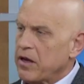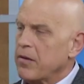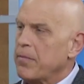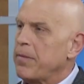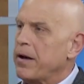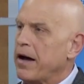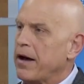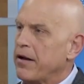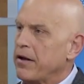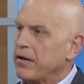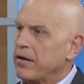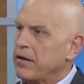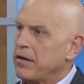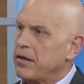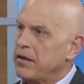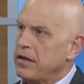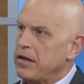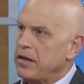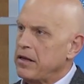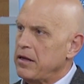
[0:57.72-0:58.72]
about
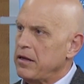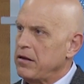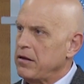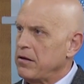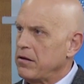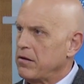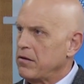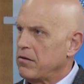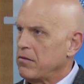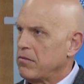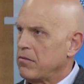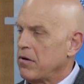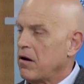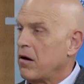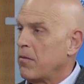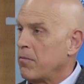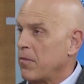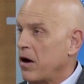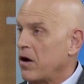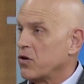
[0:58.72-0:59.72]

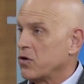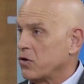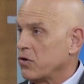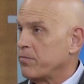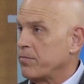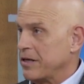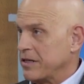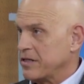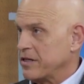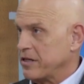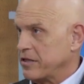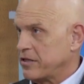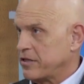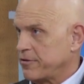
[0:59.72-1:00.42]
our modular business.